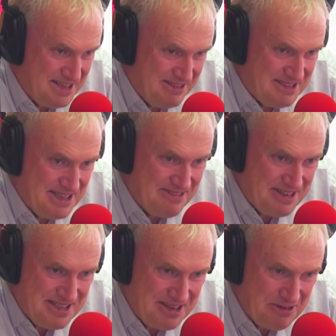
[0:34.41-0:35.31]
And isn't that a very
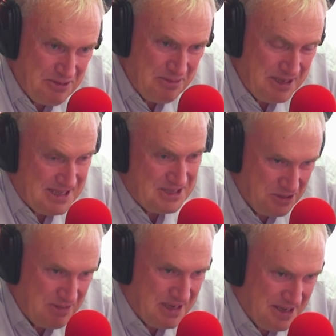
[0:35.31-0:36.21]
interesting group? Because they
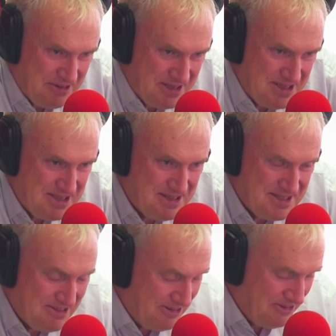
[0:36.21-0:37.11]
should be at high risk
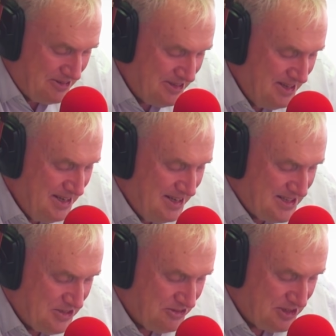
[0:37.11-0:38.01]
because they're older.
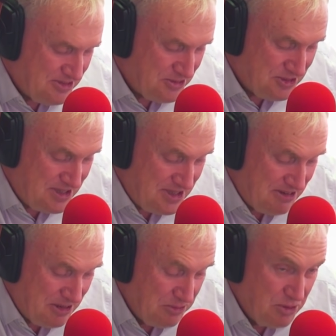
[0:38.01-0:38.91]
There's a
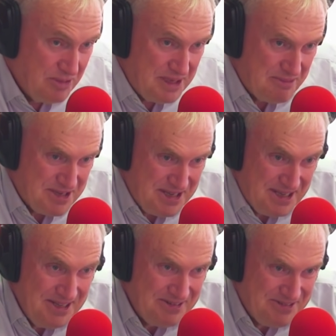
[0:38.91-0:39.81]
114-year-old woman in
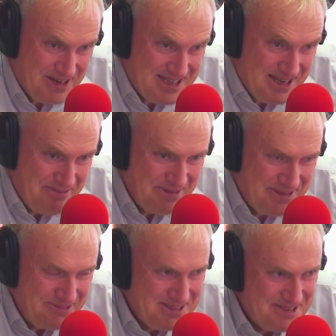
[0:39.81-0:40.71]
Brazil, for example,
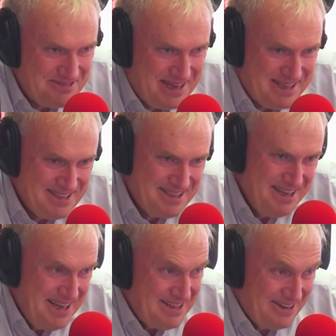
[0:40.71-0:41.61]
who was infected.
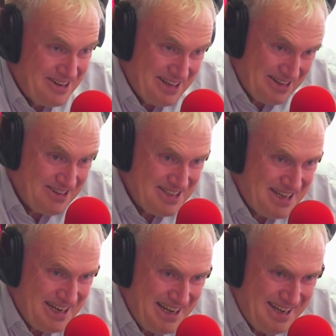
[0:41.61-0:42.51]
They're looking at her
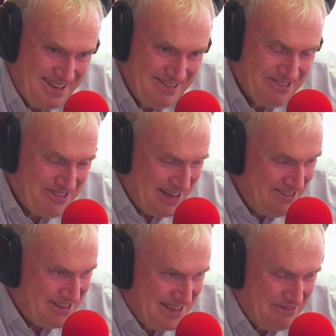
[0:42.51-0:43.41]
DNA. They're wondering,
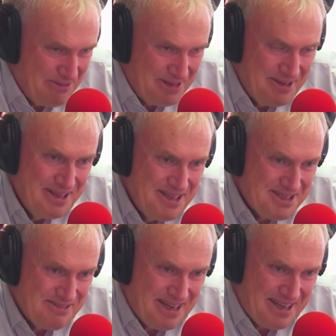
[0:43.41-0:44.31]
how could that woman
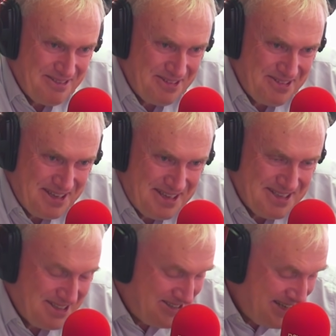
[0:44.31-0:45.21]
survive, you see?
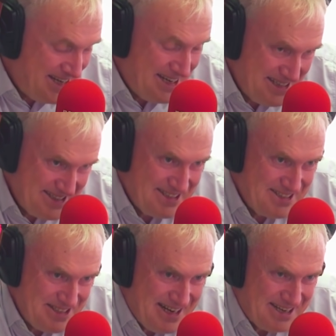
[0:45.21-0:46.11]
So they're digging into the
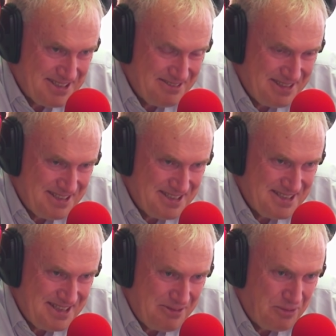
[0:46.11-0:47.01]
genetics of this to
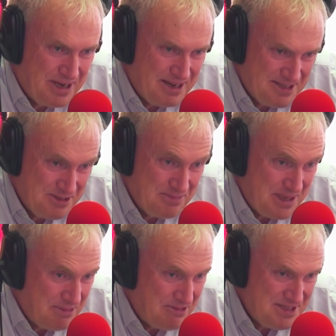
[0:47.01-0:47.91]
see why are some
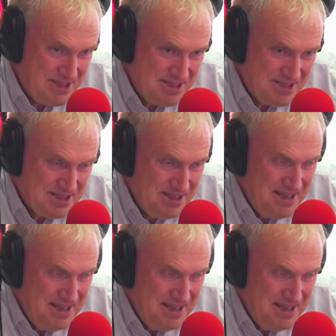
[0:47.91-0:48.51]
people resistant.